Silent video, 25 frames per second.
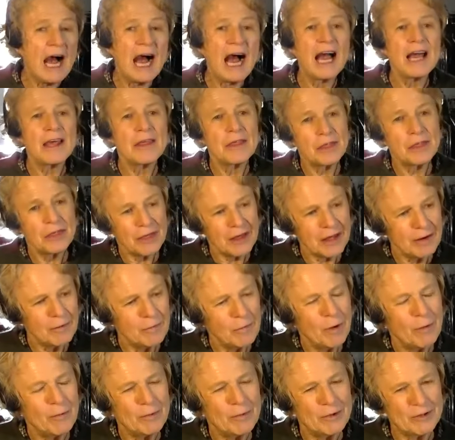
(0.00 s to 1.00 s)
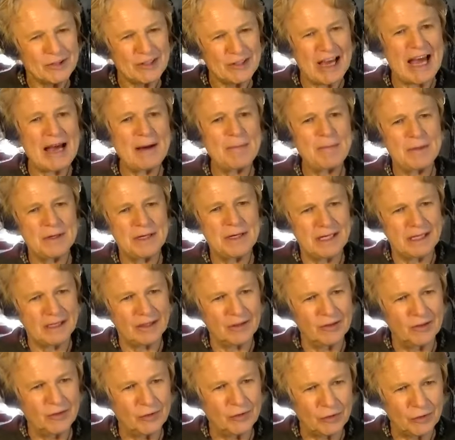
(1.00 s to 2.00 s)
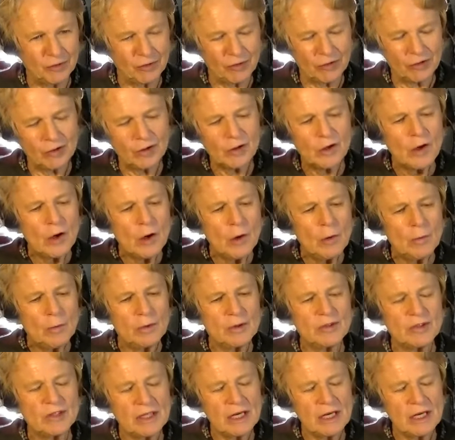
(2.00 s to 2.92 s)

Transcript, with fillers: I think what was happening, Susan, was mm.